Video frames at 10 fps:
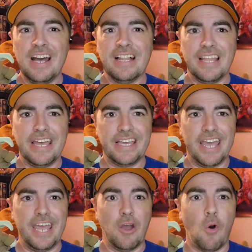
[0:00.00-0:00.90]
like
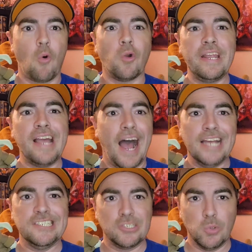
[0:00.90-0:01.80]
a horny
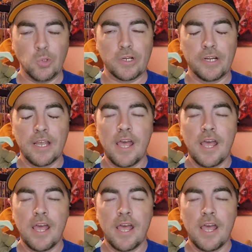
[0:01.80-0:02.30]
high schooler,